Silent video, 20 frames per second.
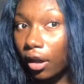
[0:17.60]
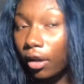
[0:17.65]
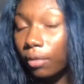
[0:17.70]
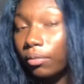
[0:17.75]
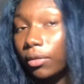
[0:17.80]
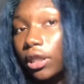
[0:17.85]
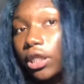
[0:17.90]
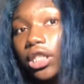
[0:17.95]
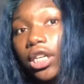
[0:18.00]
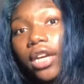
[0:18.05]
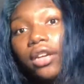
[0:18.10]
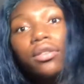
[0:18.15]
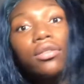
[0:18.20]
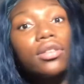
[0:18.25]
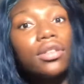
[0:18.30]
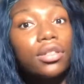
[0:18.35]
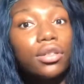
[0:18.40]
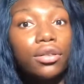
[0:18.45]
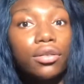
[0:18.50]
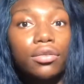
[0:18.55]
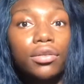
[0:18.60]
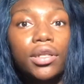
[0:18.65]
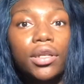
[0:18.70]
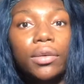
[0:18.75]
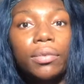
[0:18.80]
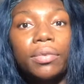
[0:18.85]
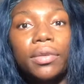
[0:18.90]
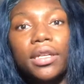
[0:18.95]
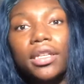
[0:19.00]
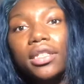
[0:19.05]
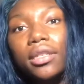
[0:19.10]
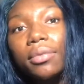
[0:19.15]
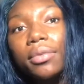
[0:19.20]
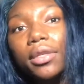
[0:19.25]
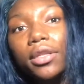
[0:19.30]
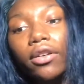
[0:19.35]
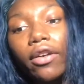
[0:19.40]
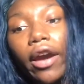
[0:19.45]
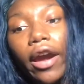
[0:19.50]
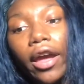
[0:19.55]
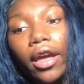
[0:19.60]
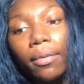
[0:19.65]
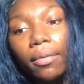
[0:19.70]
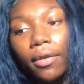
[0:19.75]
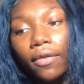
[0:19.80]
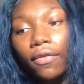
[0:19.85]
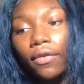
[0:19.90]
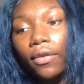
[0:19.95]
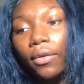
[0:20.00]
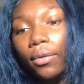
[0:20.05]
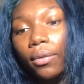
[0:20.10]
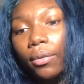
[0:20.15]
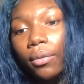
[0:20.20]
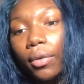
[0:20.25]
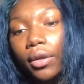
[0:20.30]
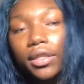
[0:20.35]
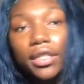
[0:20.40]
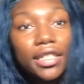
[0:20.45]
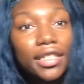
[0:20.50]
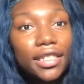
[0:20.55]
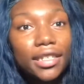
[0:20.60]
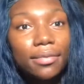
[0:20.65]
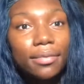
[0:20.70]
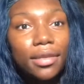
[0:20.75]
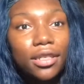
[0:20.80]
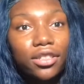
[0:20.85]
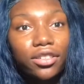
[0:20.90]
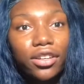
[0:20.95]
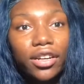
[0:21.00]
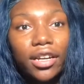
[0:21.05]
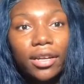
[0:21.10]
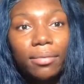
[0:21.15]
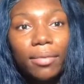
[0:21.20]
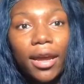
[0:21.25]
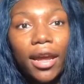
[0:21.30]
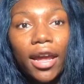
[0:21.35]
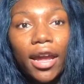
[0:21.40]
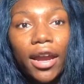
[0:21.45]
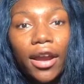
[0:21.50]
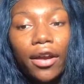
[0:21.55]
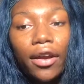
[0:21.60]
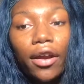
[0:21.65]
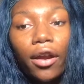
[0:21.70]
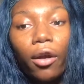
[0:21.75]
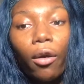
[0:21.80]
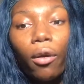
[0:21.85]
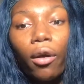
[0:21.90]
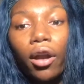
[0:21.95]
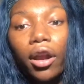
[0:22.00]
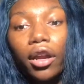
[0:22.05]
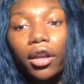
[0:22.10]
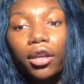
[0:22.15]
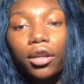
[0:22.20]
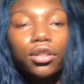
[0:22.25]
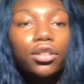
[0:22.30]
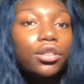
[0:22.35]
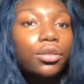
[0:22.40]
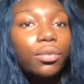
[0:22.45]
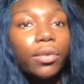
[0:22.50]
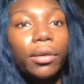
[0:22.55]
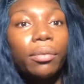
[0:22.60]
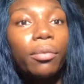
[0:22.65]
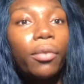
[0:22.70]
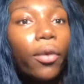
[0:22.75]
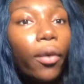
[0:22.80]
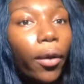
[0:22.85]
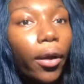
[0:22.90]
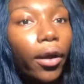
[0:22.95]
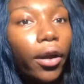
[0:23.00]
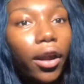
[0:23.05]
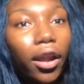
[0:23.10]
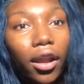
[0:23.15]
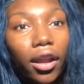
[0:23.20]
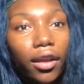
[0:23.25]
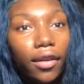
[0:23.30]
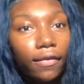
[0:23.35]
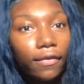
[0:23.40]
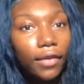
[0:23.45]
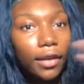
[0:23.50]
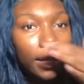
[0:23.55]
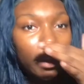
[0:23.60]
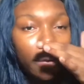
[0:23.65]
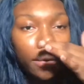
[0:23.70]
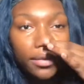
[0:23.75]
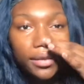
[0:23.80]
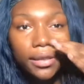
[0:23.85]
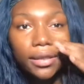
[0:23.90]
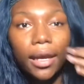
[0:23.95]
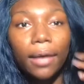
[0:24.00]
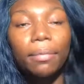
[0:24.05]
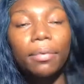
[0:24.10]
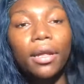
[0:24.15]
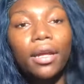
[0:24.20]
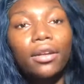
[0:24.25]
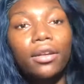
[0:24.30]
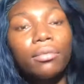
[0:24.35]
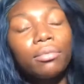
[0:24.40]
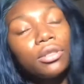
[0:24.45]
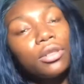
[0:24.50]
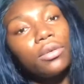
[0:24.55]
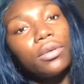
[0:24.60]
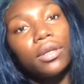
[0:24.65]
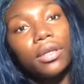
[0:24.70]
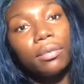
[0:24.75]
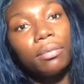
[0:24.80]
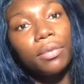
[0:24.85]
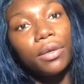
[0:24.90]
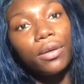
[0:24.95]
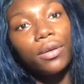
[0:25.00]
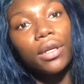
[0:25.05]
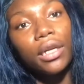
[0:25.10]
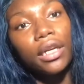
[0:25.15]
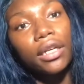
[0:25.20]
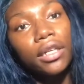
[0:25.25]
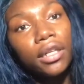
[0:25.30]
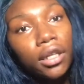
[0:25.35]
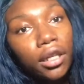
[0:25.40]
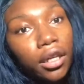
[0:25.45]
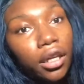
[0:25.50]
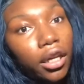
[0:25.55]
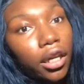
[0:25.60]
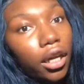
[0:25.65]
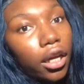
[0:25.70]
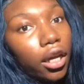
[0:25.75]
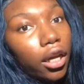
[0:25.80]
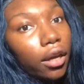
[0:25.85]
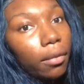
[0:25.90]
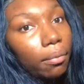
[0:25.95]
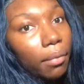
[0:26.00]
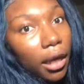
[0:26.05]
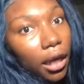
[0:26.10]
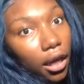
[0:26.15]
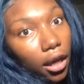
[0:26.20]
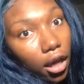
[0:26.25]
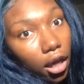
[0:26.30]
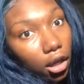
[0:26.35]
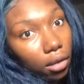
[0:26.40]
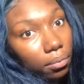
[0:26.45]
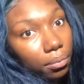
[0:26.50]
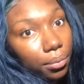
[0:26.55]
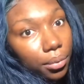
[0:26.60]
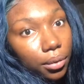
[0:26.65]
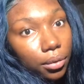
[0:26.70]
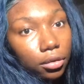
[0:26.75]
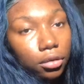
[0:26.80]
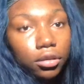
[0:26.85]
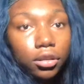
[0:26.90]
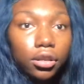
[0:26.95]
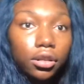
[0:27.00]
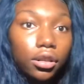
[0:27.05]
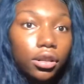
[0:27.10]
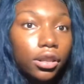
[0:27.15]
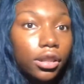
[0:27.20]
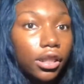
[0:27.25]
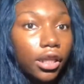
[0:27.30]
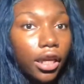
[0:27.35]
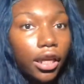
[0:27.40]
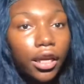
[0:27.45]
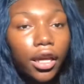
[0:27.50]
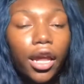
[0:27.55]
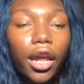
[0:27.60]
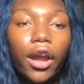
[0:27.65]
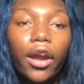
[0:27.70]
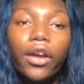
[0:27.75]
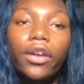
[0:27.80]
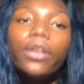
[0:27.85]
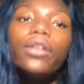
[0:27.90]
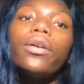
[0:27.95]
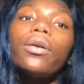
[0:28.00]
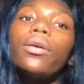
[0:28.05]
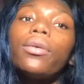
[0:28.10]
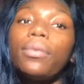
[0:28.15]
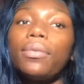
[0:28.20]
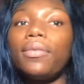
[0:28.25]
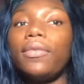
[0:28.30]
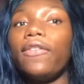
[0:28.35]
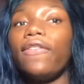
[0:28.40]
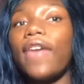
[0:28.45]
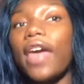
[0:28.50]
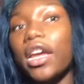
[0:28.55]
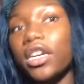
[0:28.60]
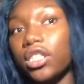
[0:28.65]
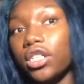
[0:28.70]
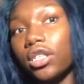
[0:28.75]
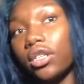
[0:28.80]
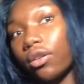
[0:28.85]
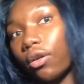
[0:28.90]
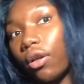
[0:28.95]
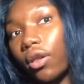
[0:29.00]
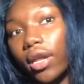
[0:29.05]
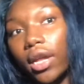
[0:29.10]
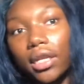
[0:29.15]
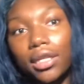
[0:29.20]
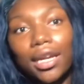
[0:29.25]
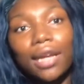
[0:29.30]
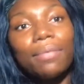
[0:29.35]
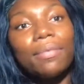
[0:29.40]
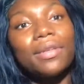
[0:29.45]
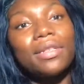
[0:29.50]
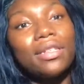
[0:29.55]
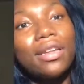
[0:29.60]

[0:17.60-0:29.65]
This channel is new, so please subscribe if you want to see me straighten my hair or you just want more videos. I plan on doing beauty, makeup, skincare, you know, fashion, all that type of